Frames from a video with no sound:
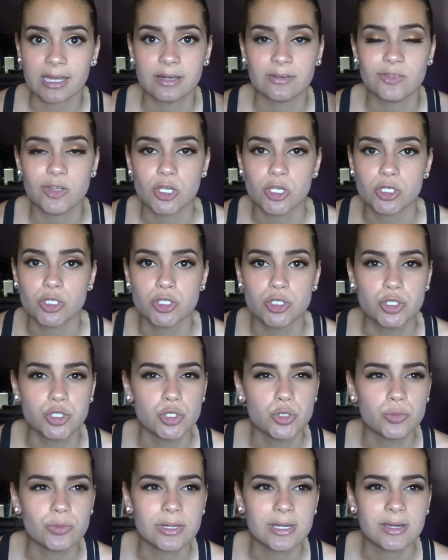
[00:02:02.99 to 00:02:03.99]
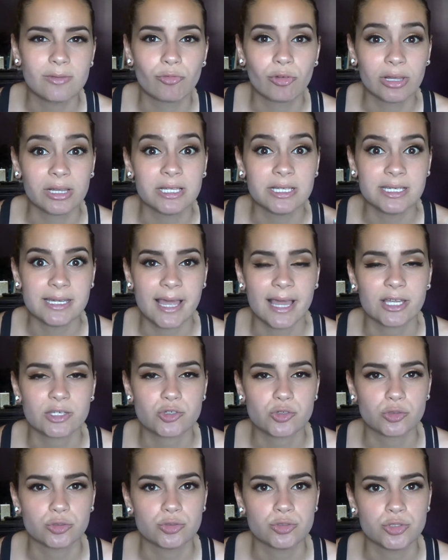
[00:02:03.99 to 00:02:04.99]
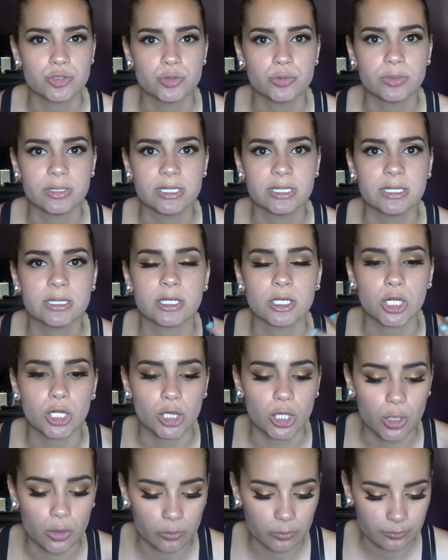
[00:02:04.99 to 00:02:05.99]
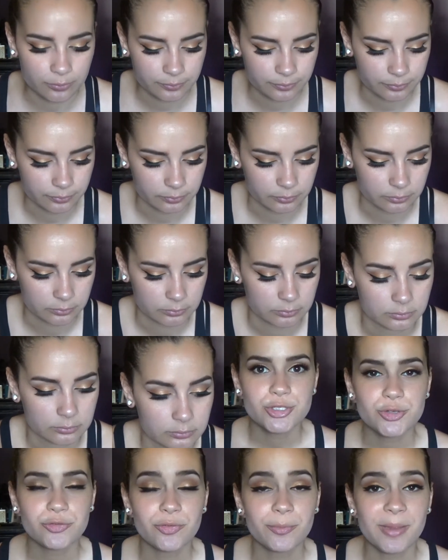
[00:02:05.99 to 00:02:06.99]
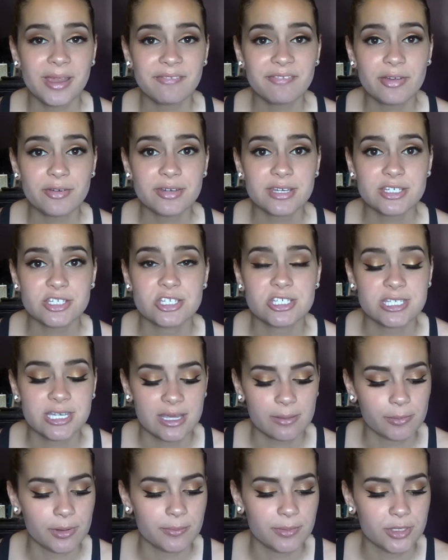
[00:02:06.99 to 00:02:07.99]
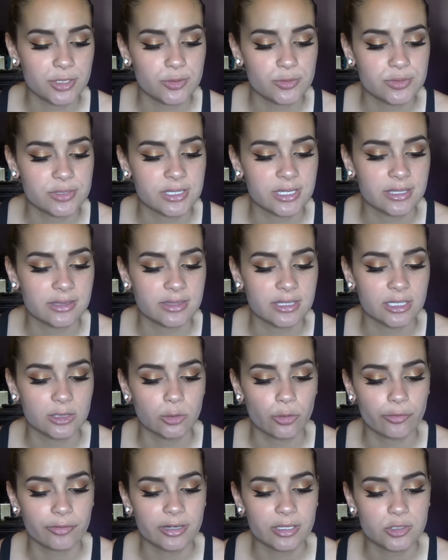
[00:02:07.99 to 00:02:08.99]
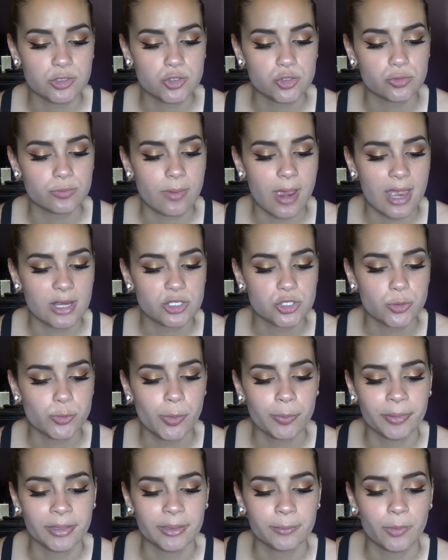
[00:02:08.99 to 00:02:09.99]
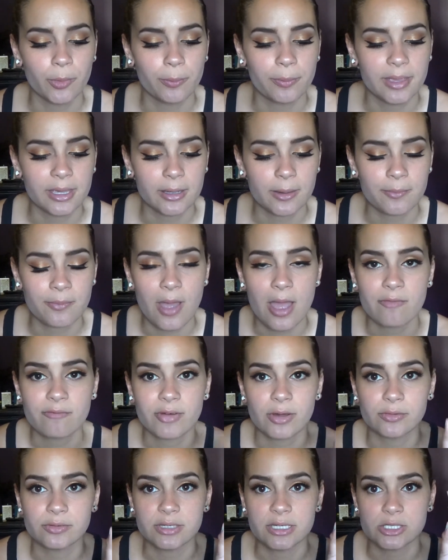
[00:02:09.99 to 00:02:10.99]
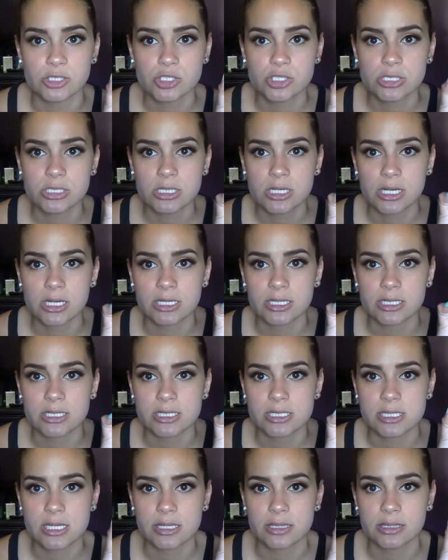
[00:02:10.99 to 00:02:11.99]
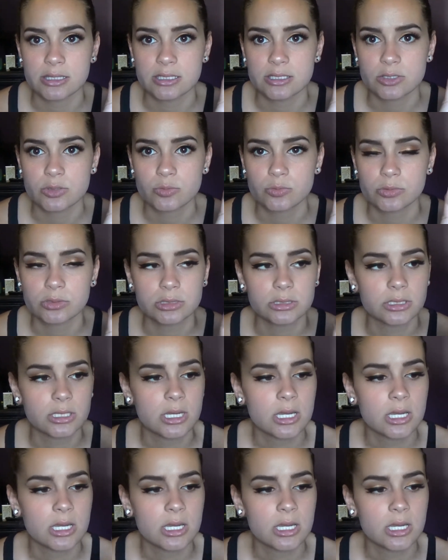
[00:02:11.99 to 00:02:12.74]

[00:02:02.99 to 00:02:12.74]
of dewy, really natural dewy glow. So for my foundation today, I'm going to be using the L'Oreal True Matte Super Blendable Makeup Foundation, and it is this one. And